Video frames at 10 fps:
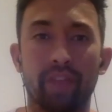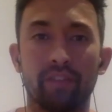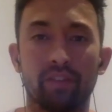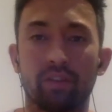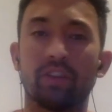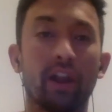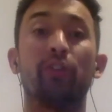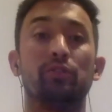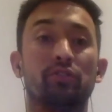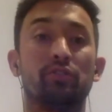and you because I
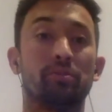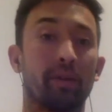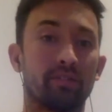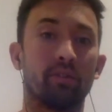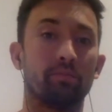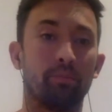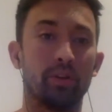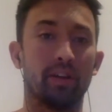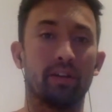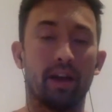don't use toothpaste, so
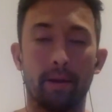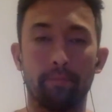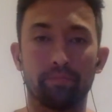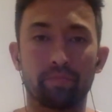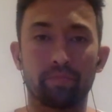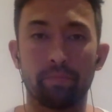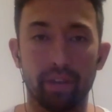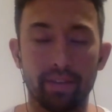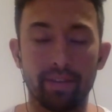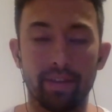putting a um, But,
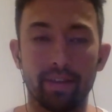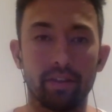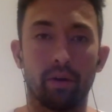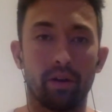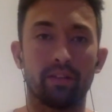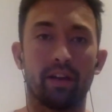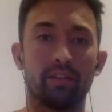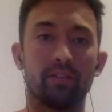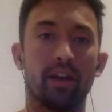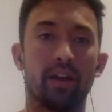it, you know, a, a,
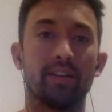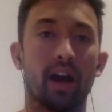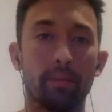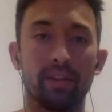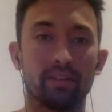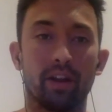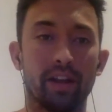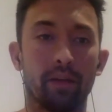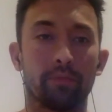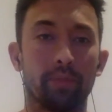a gum in kind of
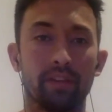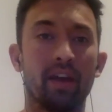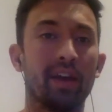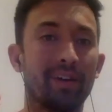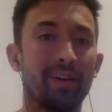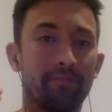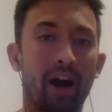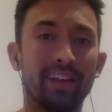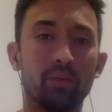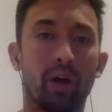helps. But
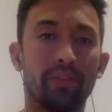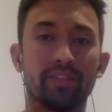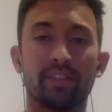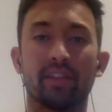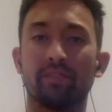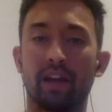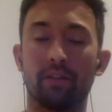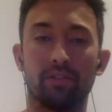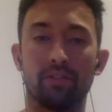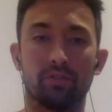finding one that doesn't have an
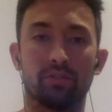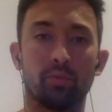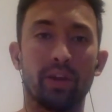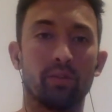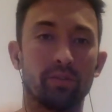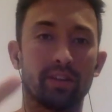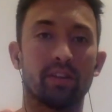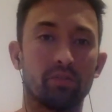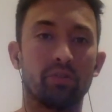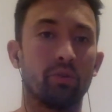artificial sweetener or
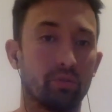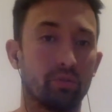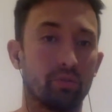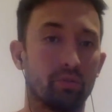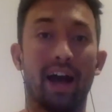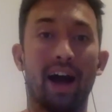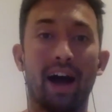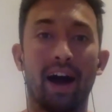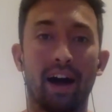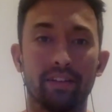doesn't have sugar is really
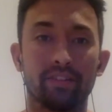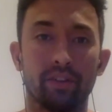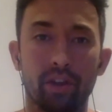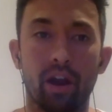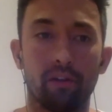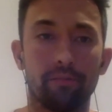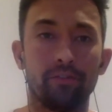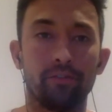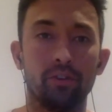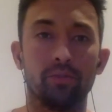hard. So there are a
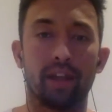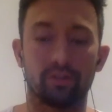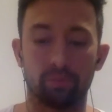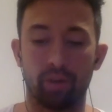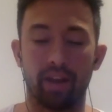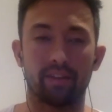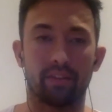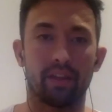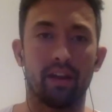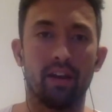few natural brands
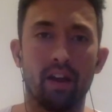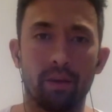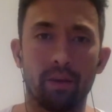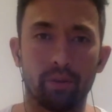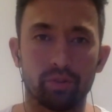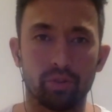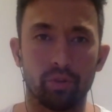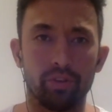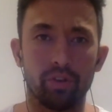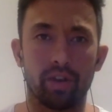out there. I'm not sure
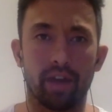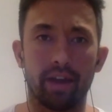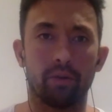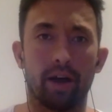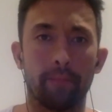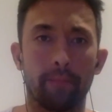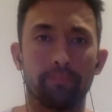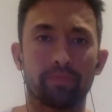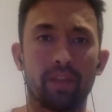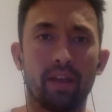in the U K or
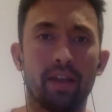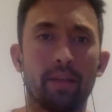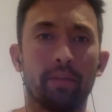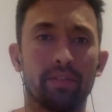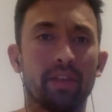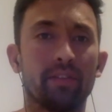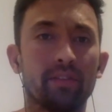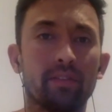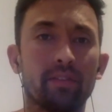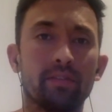um, but, the,